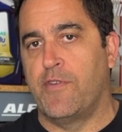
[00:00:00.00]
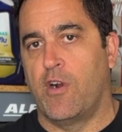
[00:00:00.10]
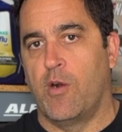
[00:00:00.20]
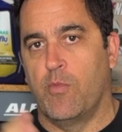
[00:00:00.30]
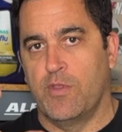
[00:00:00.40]

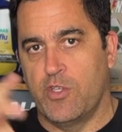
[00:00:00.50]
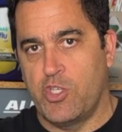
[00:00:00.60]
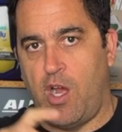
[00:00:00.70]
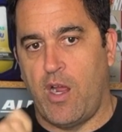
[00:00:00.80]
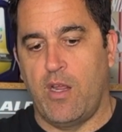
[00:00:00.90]
arm with the
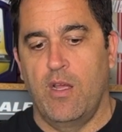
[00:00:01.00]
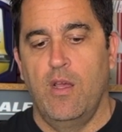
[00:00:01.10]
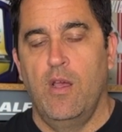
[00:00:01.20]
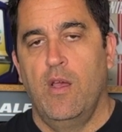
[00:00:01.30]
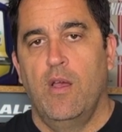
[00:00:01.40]
shock
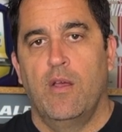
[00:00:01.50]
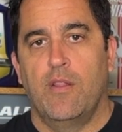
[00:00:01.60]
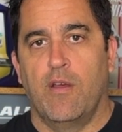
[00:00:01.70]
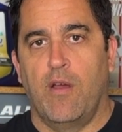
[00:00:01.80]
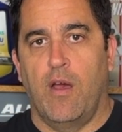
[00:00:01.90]

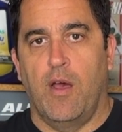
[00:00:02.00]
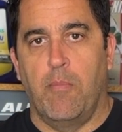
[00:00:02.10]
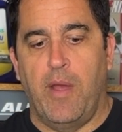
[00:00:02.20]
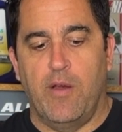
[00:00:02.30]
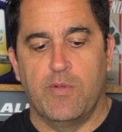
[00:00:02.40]

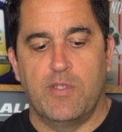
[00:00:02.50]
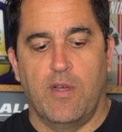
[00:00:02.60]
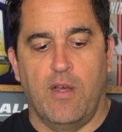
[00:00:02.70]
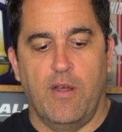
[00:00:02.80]
mount.